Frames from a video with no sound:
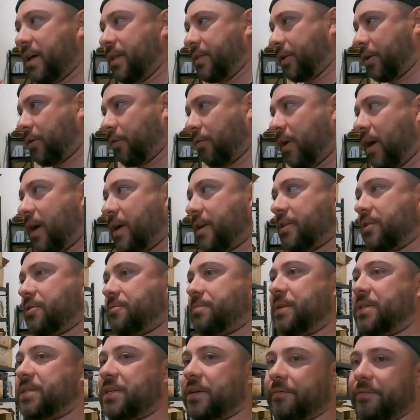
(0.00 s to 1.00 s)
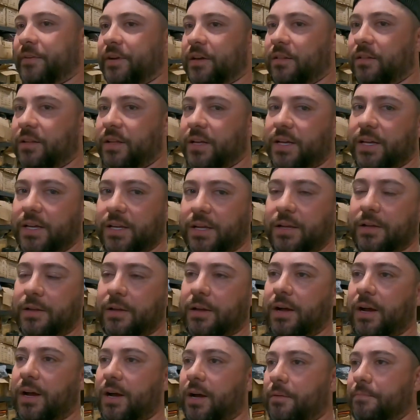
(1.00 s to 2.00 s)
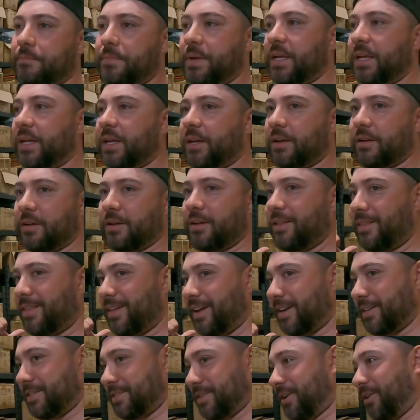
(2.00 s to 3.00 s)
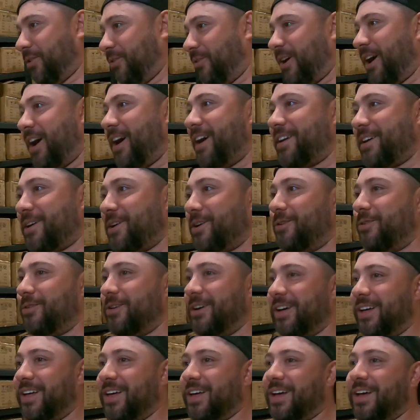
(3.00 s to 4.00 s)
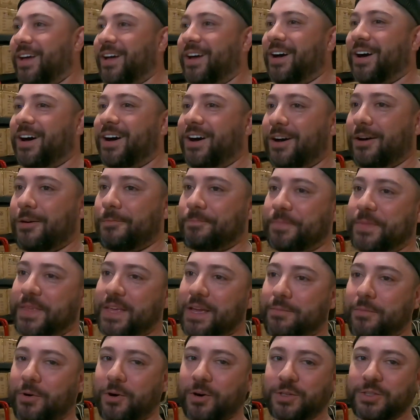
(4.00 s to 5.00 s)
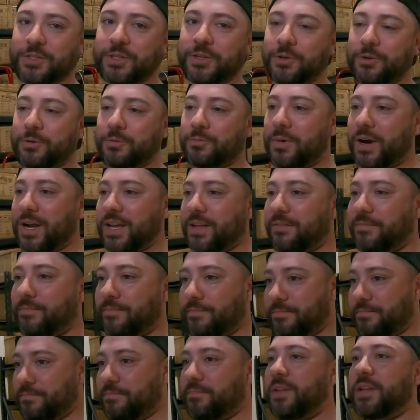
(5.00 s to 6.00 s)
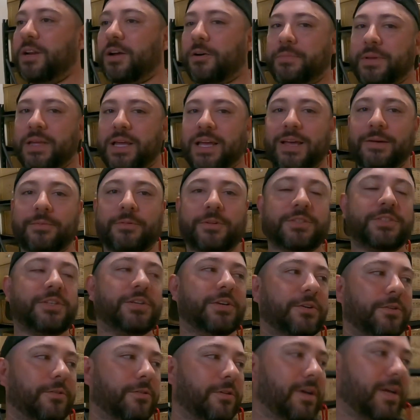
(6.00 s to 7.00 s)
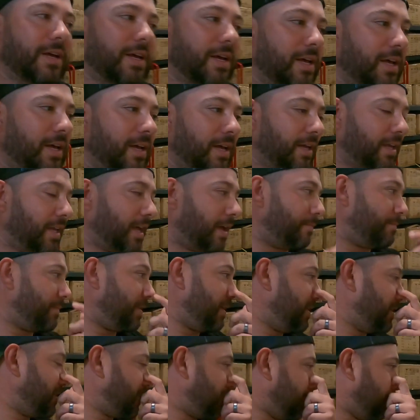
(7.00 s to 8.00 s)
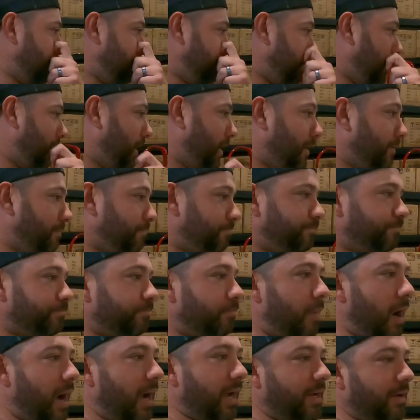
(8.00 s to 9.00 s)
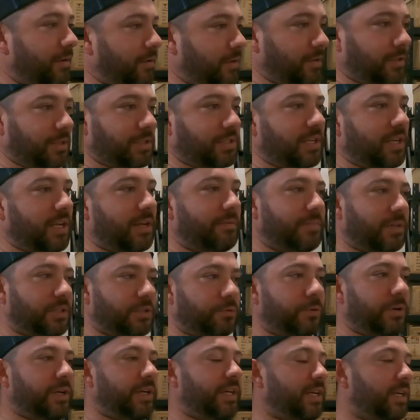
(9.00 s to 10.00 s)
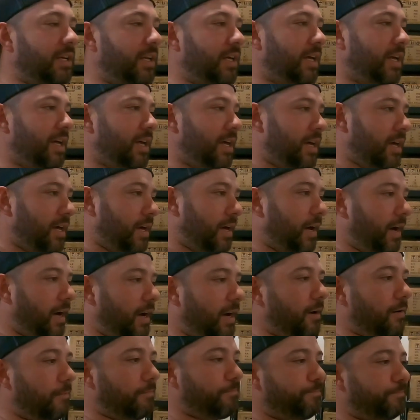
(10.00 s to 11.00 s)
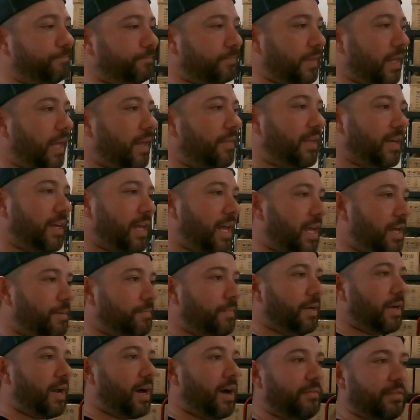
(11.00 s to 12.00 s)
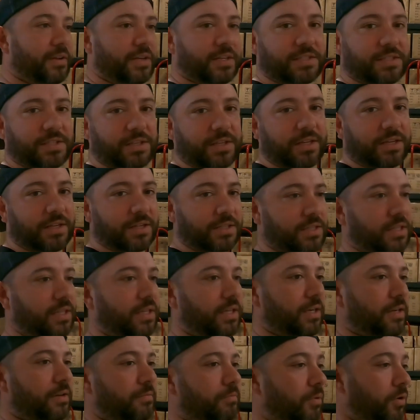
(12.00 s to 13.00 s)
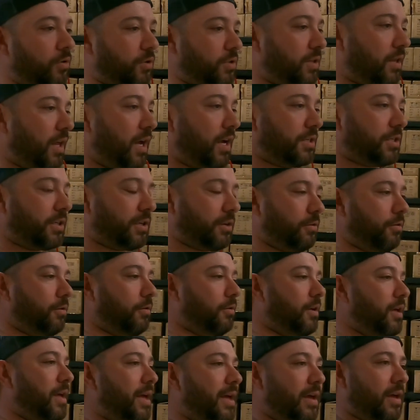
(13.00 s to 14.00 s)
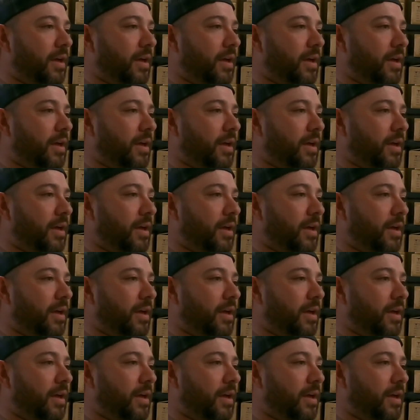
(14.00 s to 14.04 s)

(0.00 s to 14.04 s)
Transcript: the Corrado specifically, um, being that it's a Corrado, um, the MR2 might you know be able to get me some uh, miles in between. Um, and the Cayman obviously is the most logical